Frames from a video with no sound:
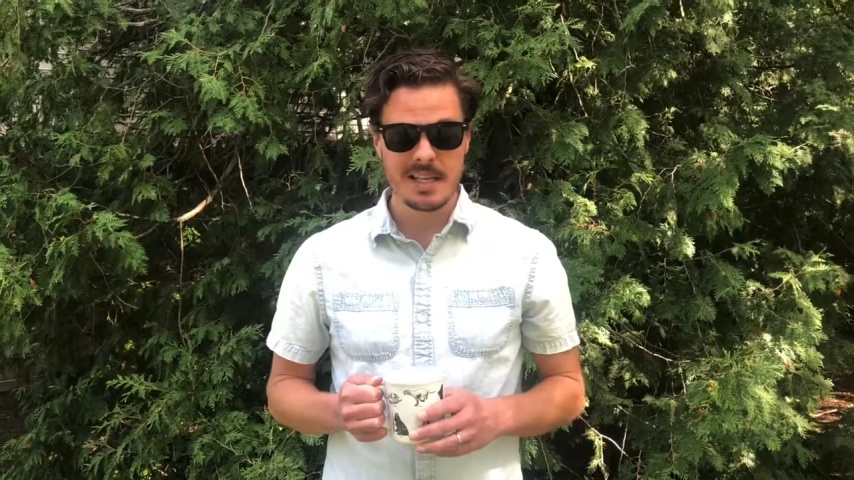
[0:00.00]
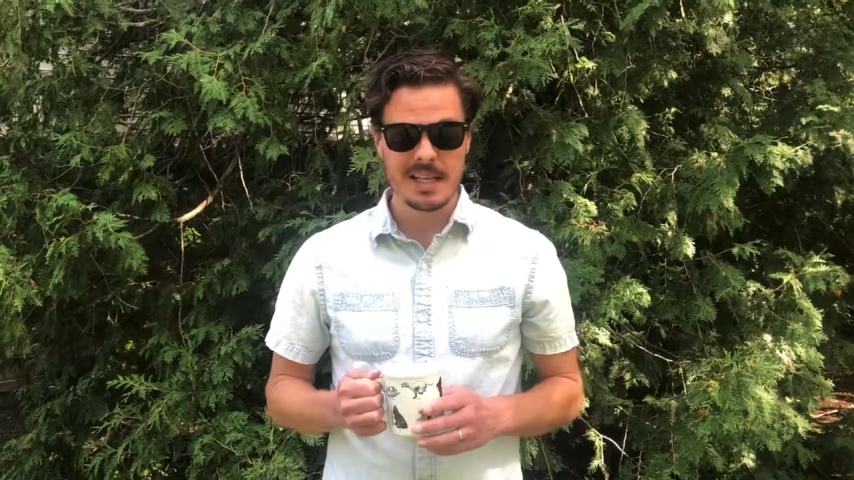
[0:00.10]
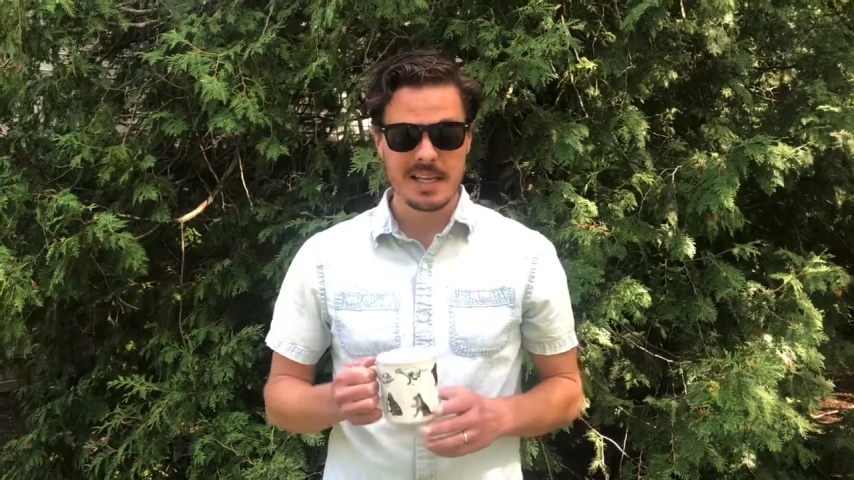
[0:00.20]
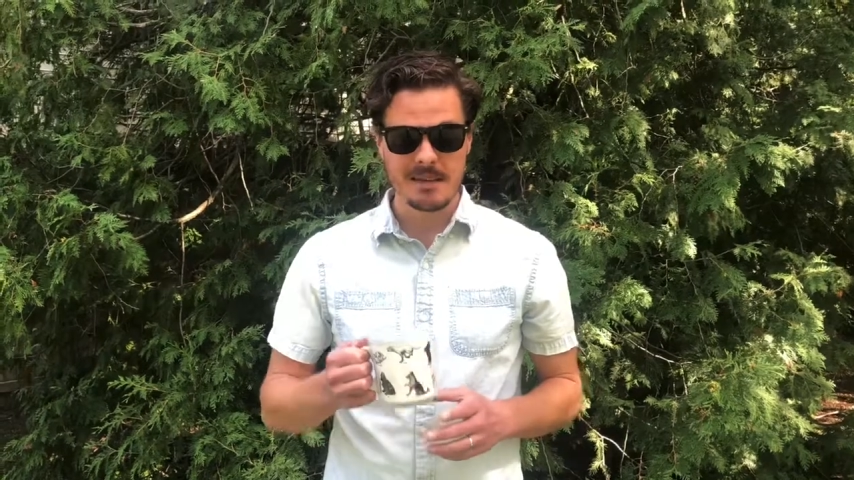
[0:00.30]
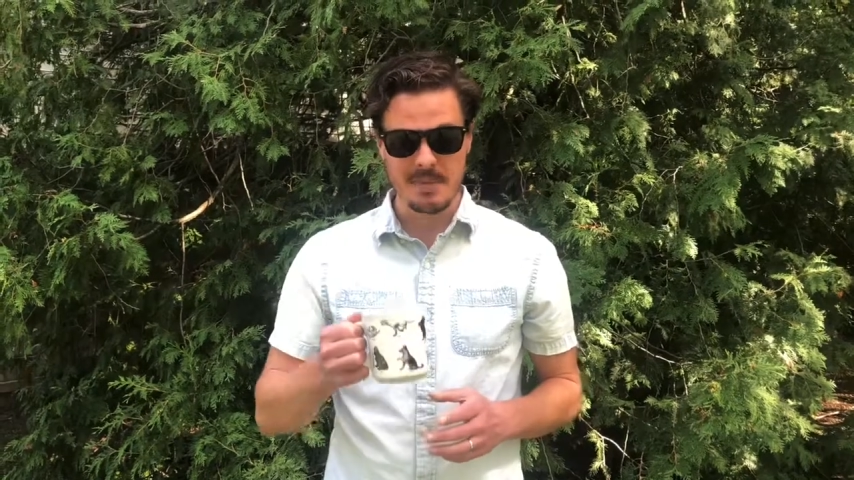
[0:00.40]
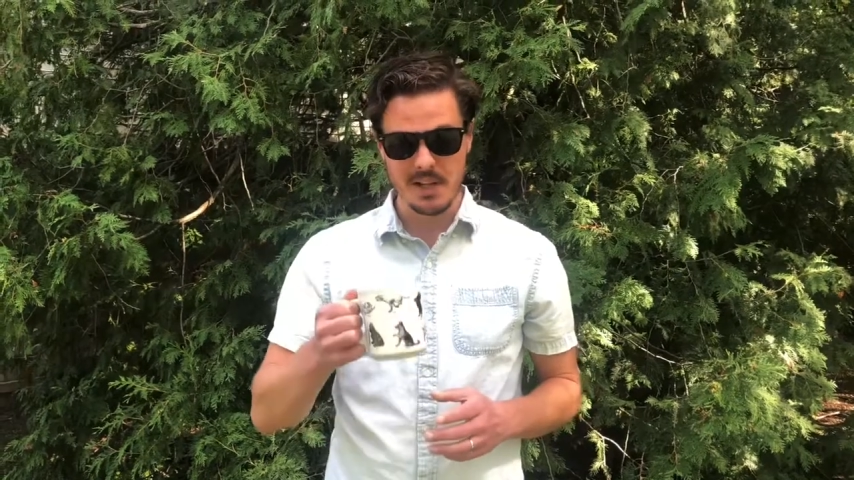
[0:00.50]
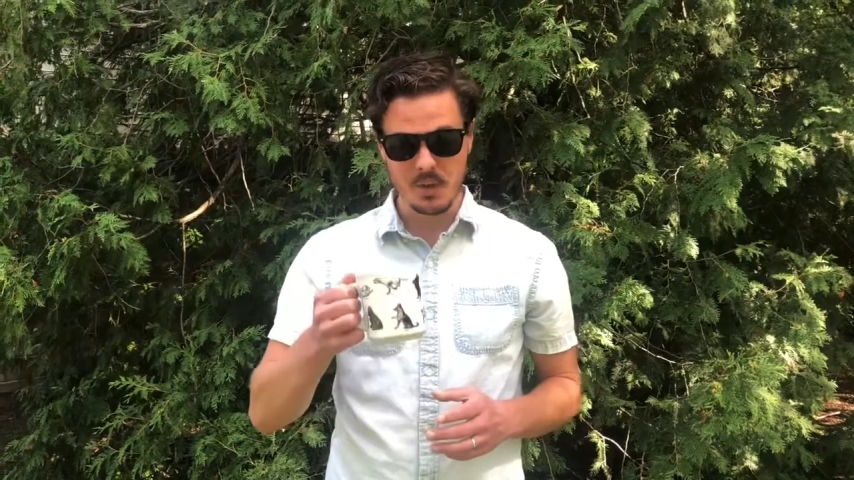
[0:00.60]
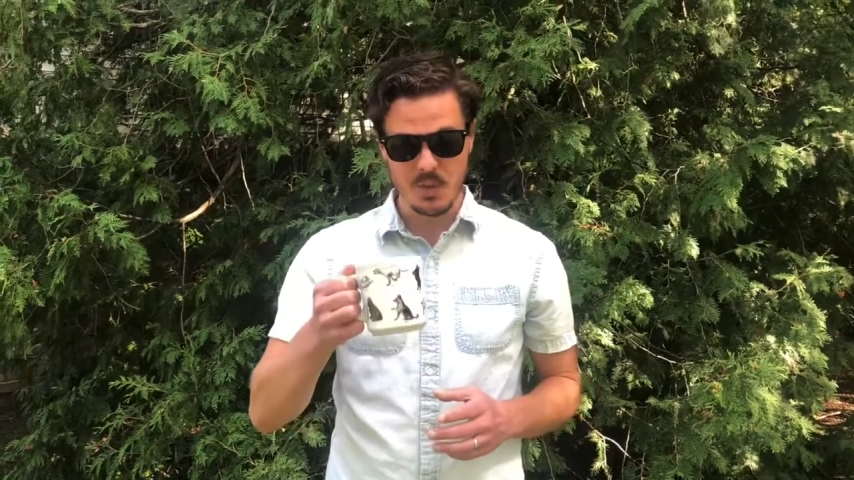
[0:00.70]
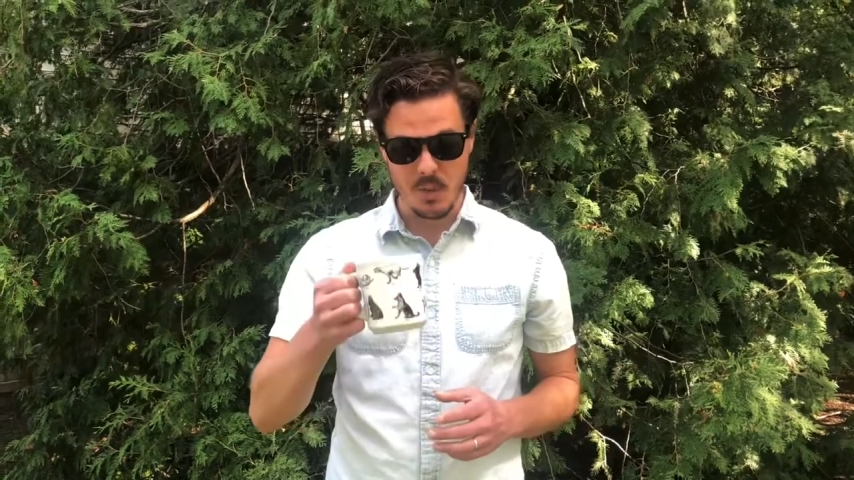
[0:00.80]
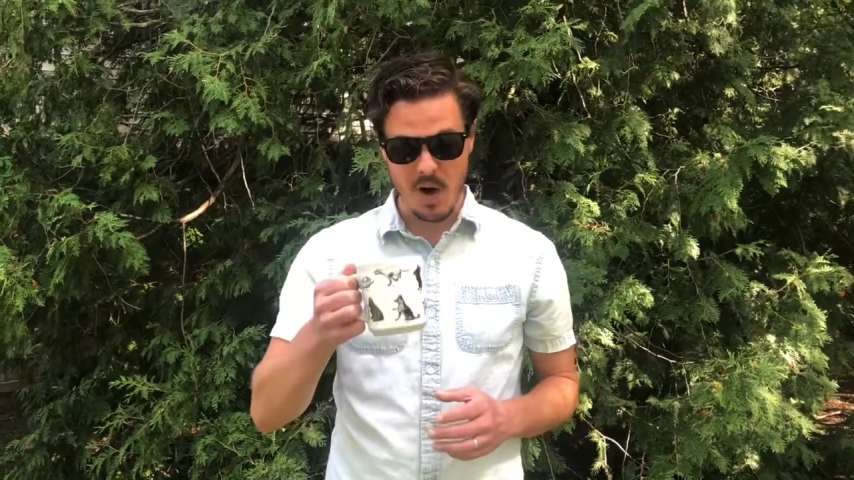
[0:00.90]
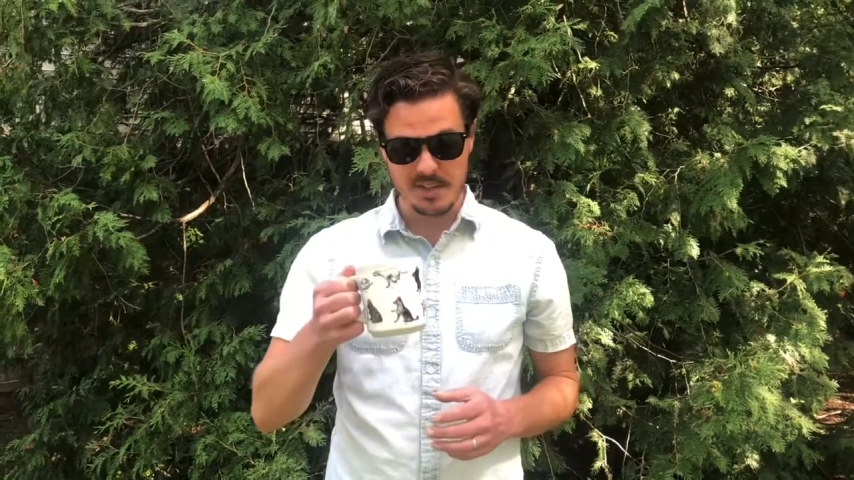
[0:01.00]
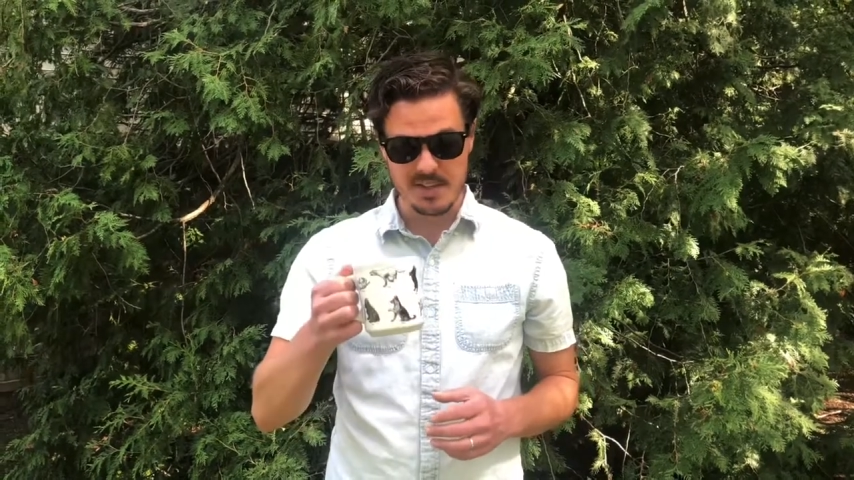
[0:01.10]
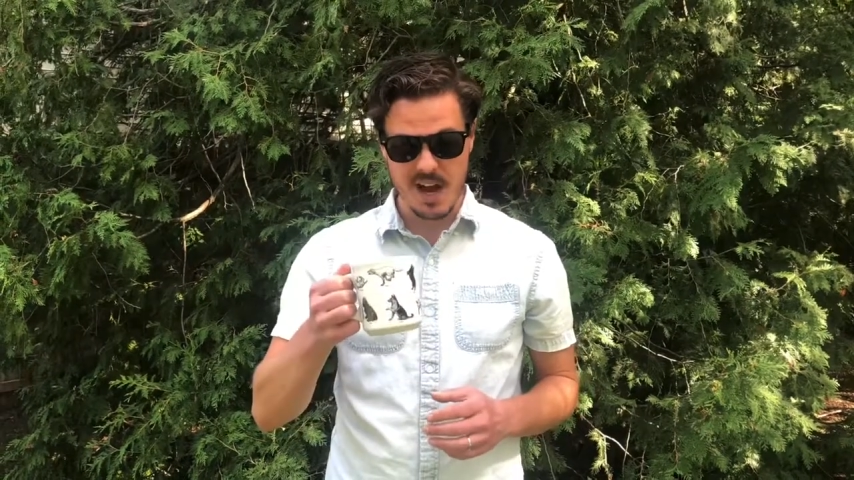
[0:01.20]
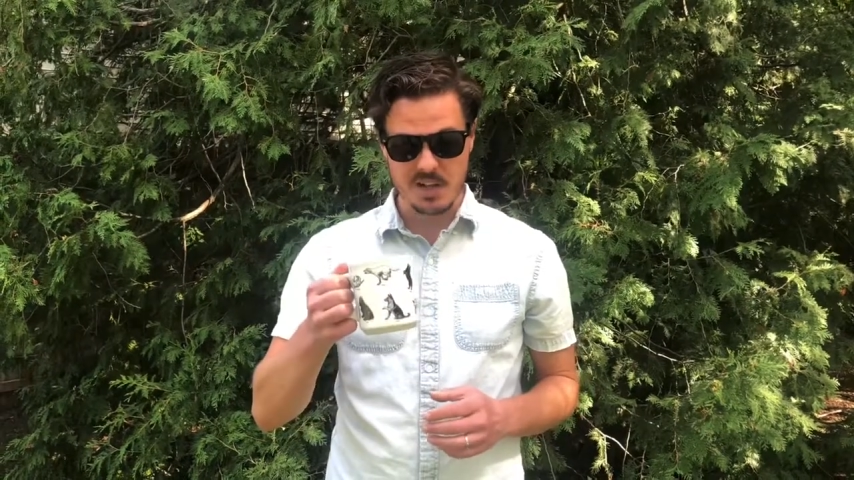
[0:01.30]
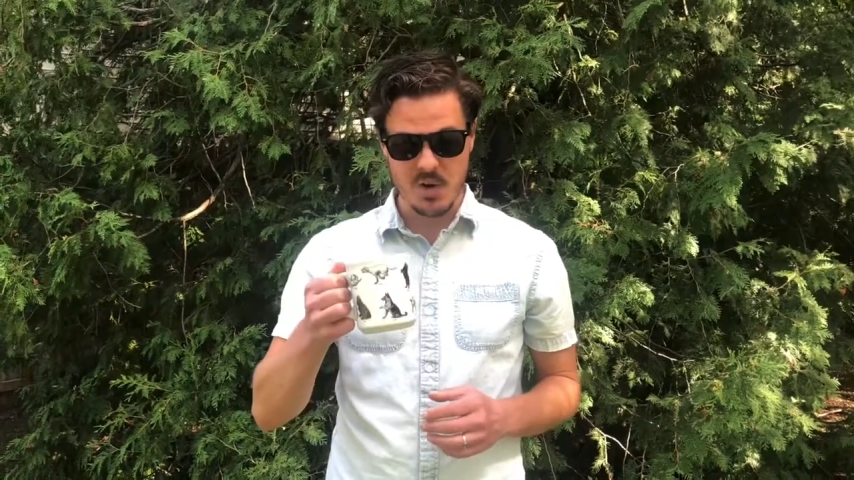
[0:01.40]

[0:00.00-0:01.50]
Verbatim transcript: Nick Miller with Walden Dog